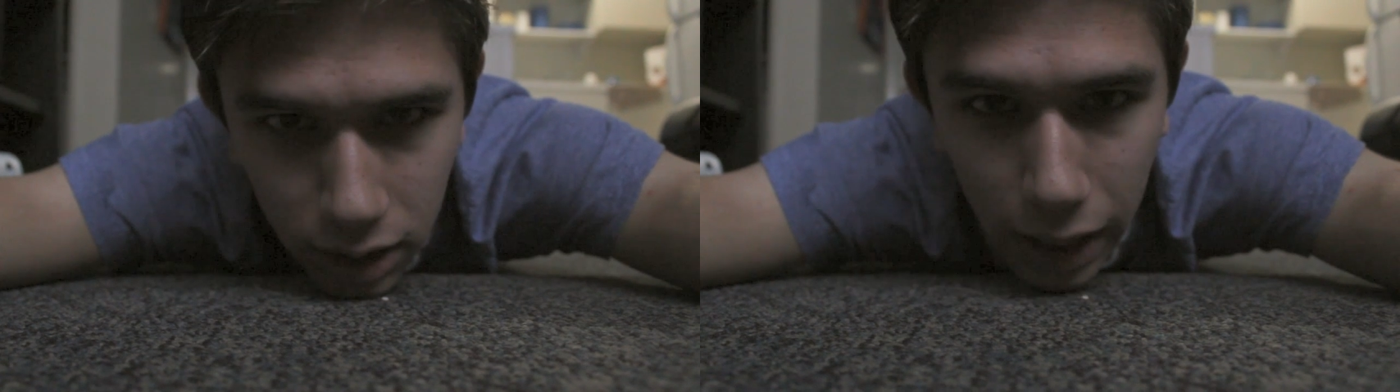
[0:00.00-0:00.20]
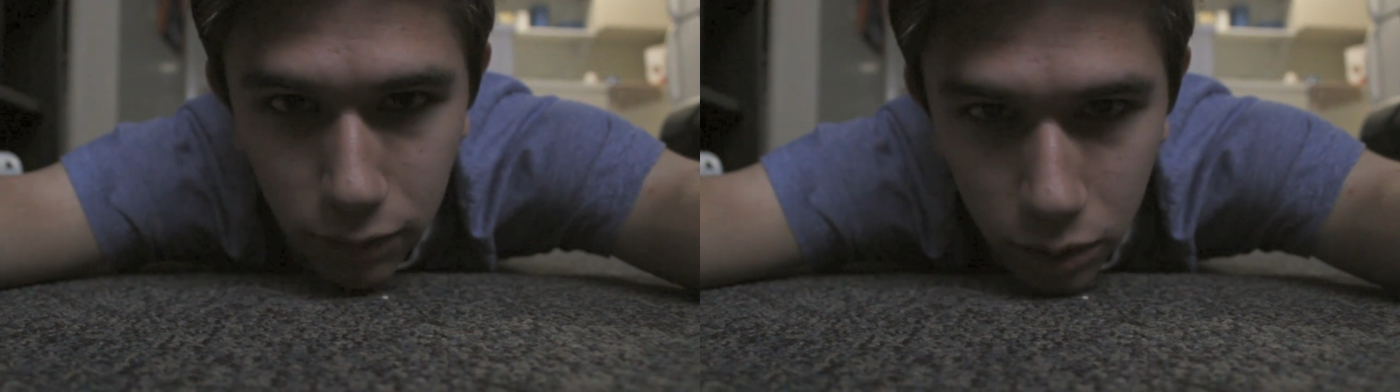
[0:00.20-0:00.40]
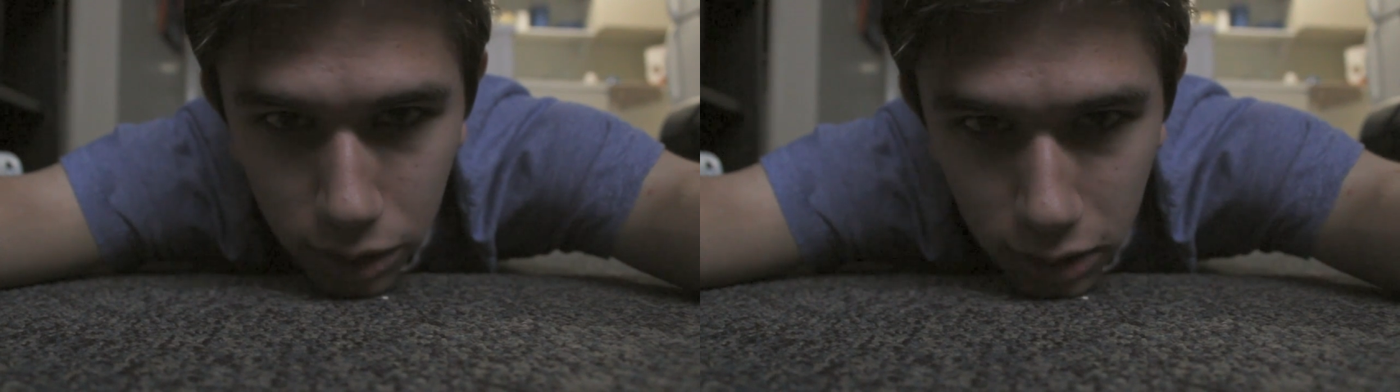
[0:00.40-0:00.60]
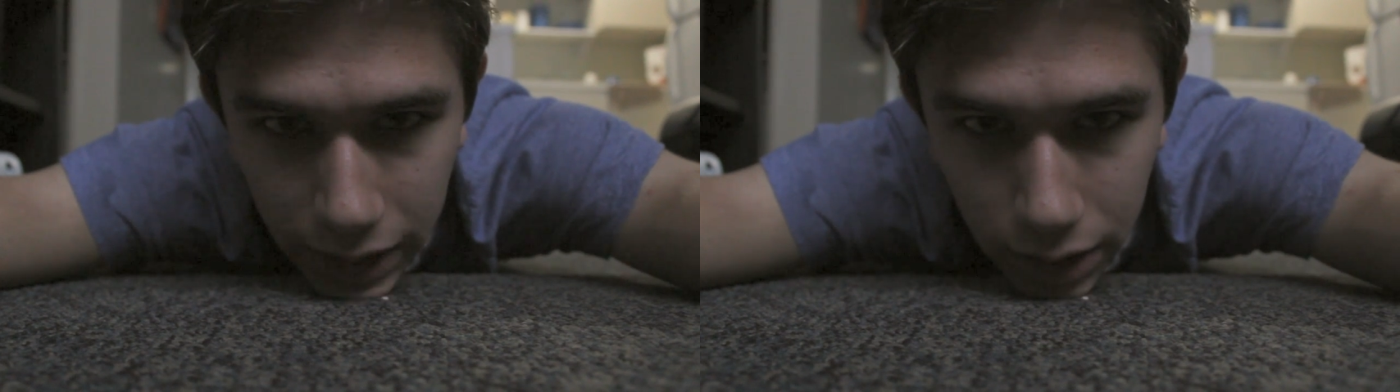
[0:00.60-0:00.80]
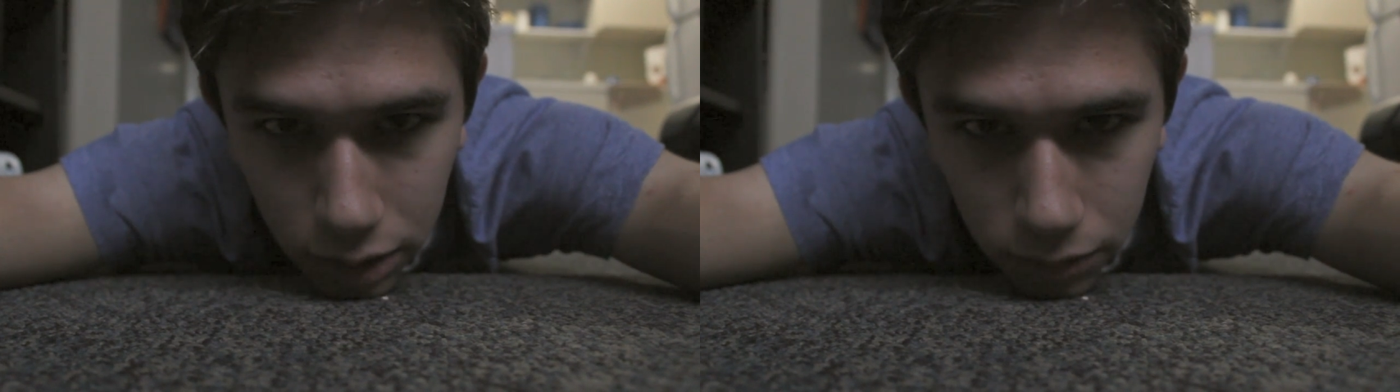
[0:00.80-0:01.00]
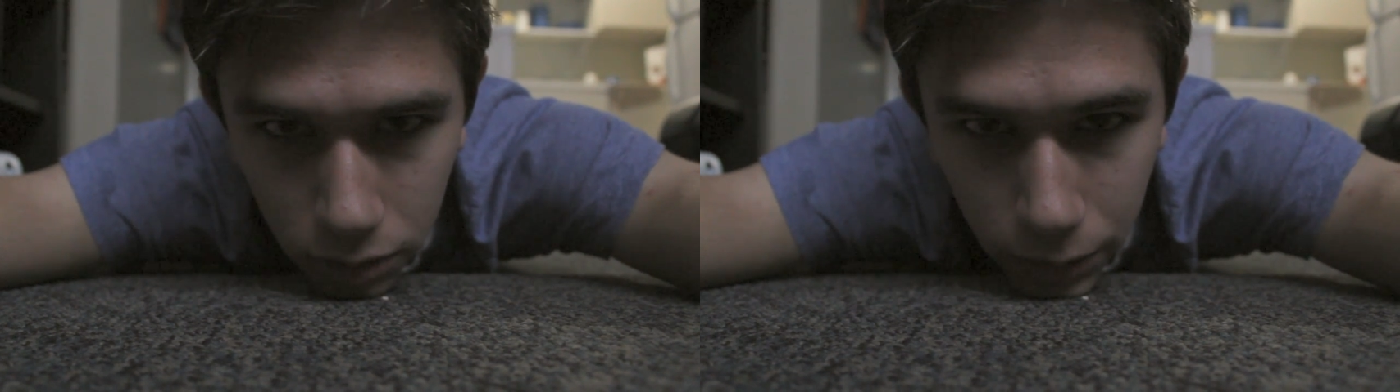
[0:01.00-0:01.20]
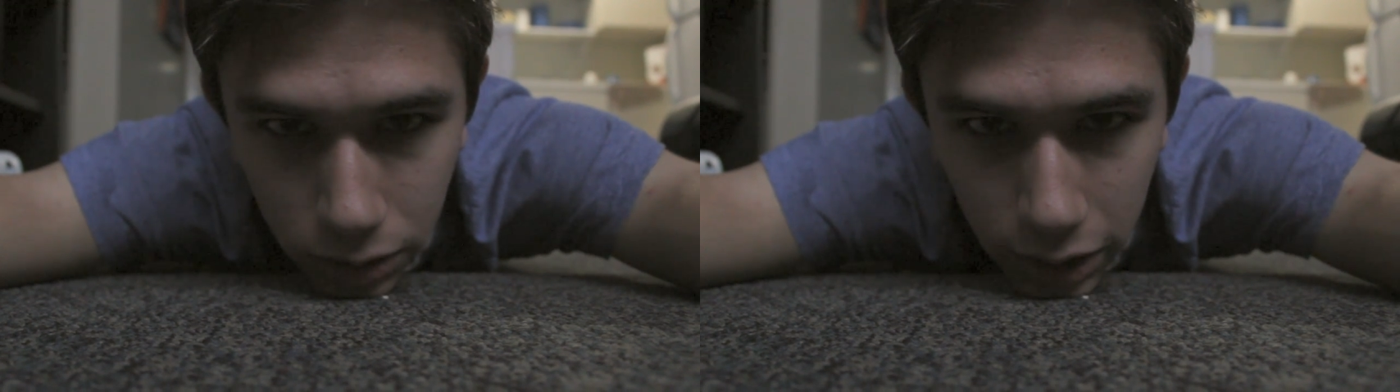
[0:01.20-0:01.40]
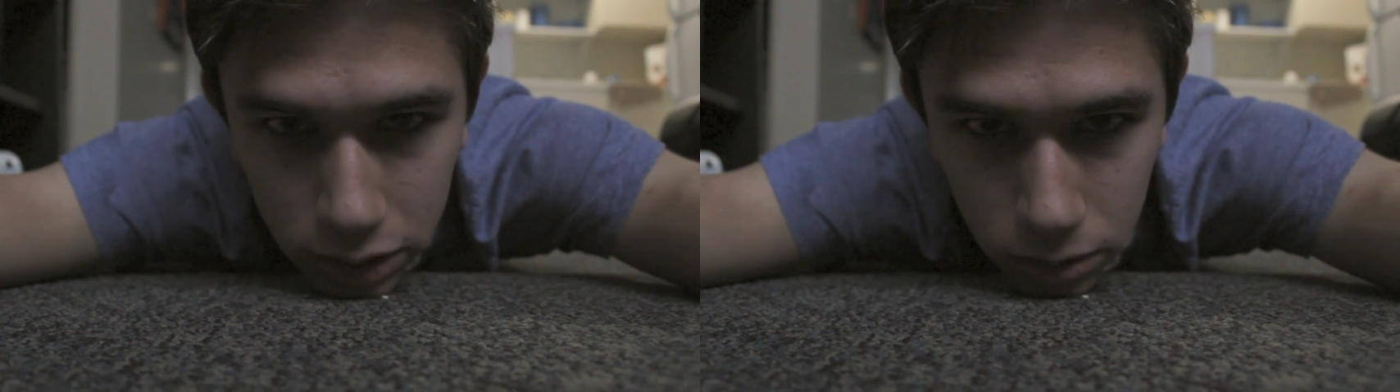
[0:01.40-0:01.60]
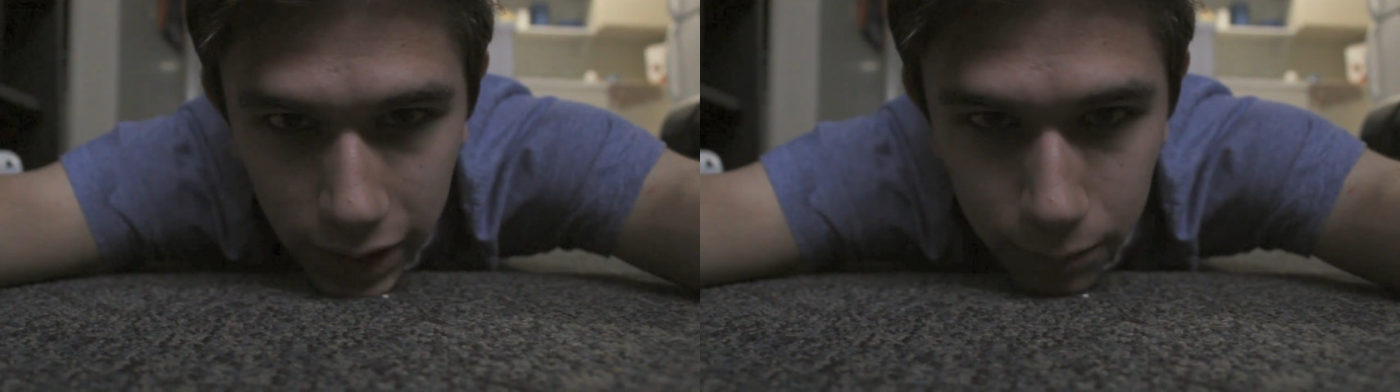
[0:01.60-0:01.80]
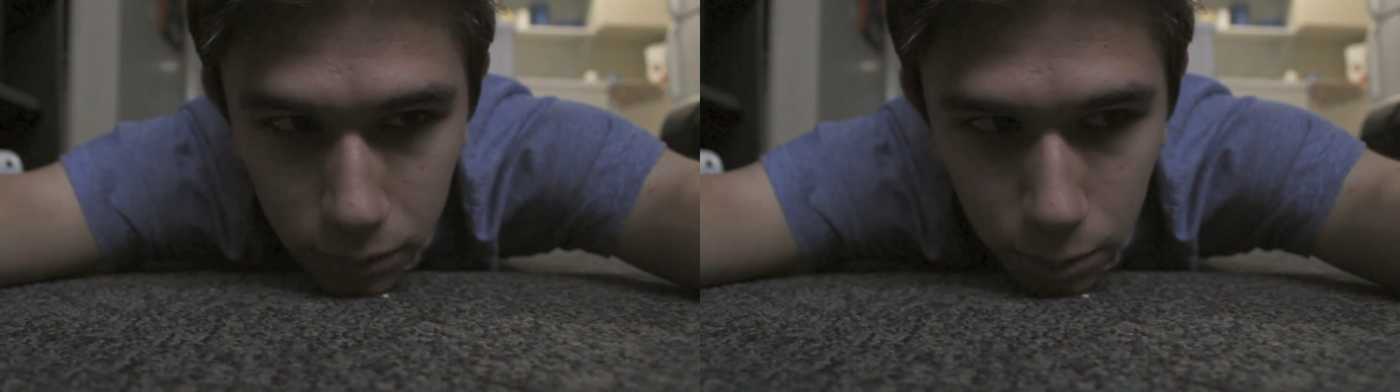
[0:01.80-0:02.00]
everyone laid on the floor and talked to
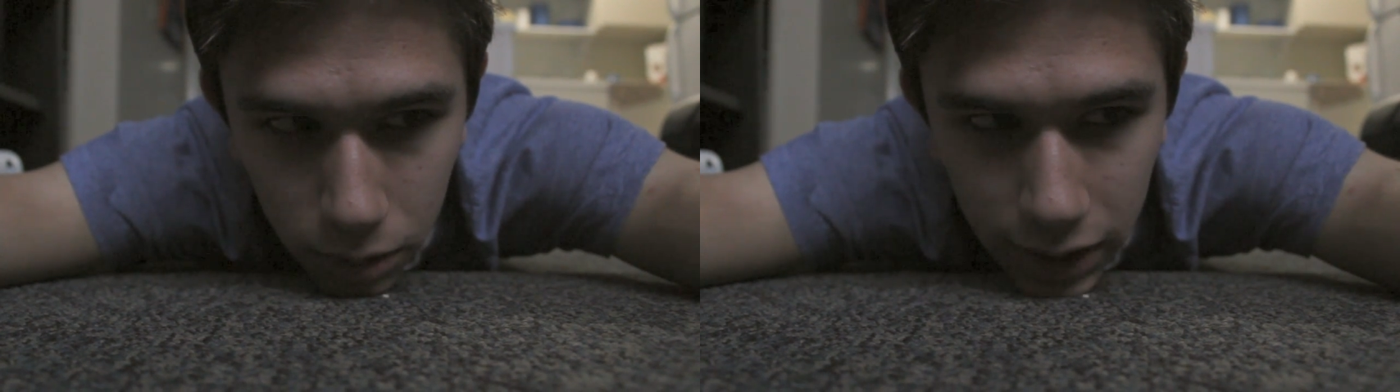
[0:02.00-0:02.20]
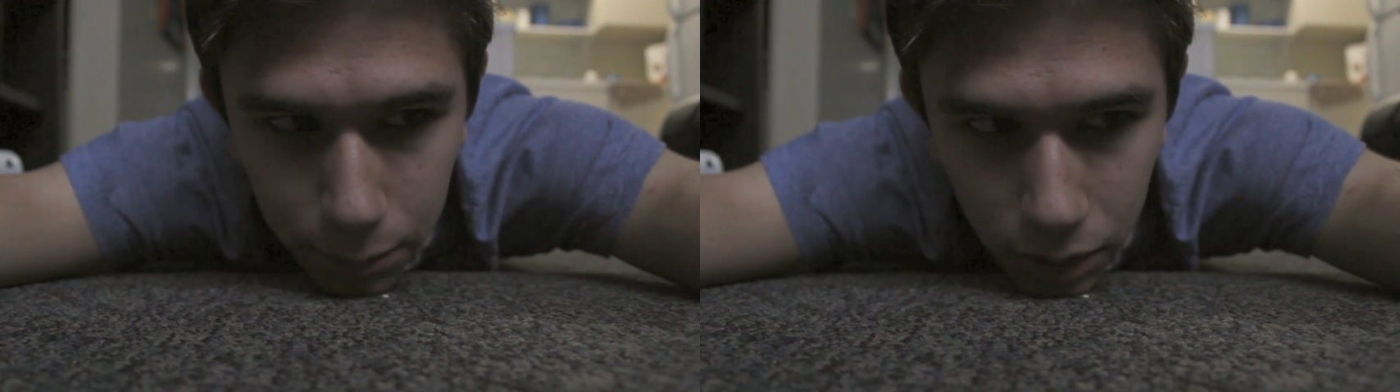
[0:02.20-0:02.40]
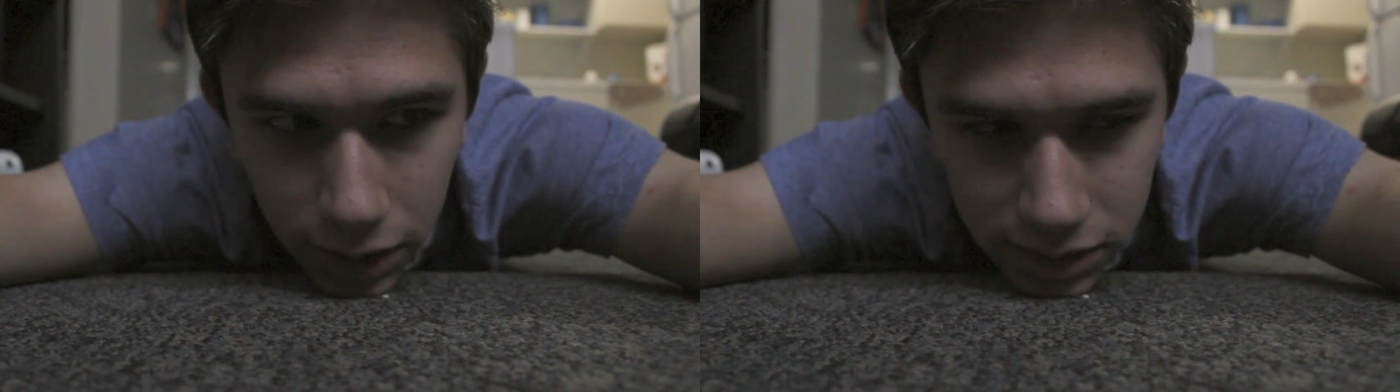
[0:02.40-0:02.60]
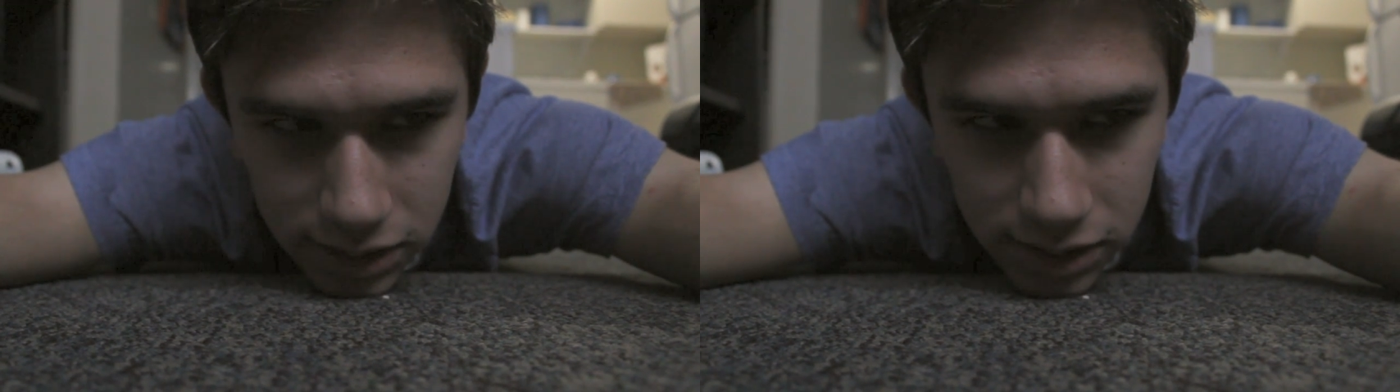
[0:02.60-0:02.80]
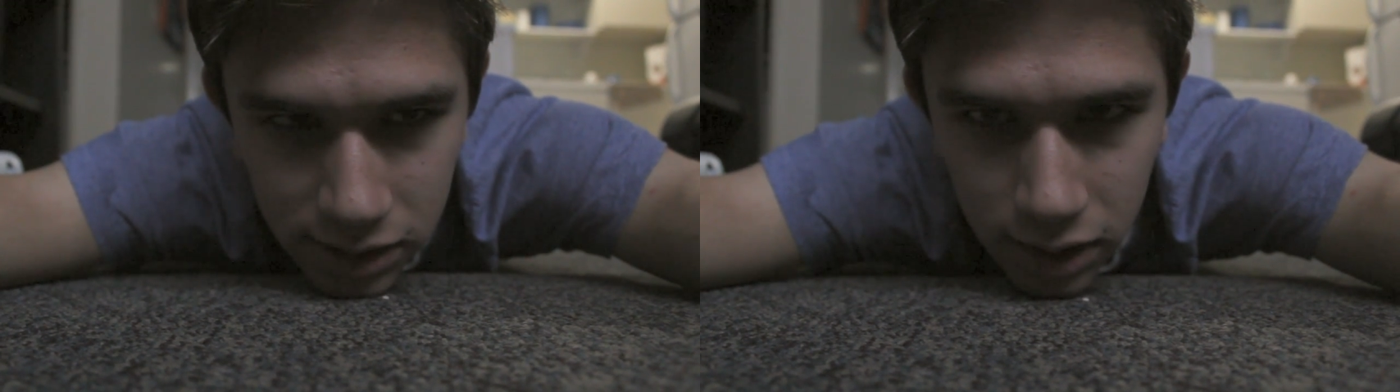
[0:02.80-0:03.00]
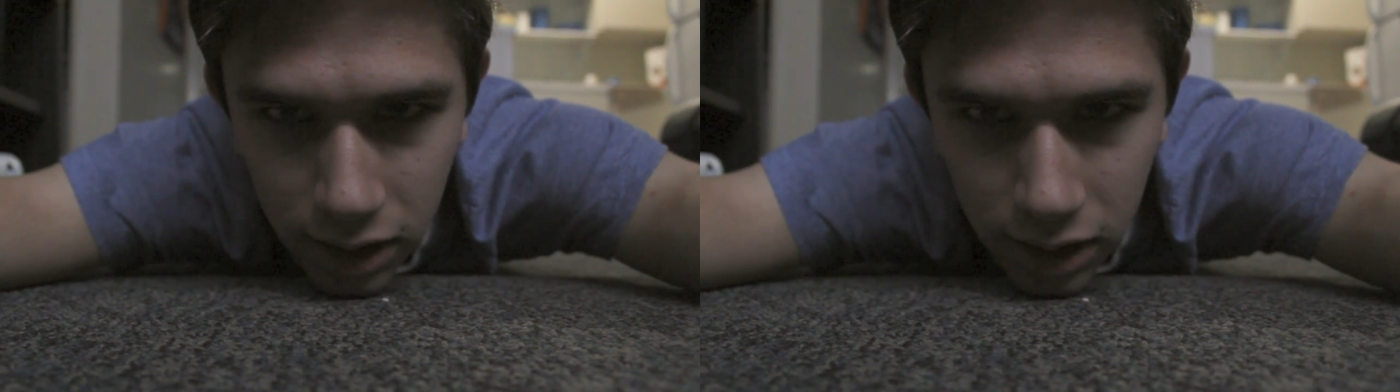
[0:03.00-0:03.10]
random black boxes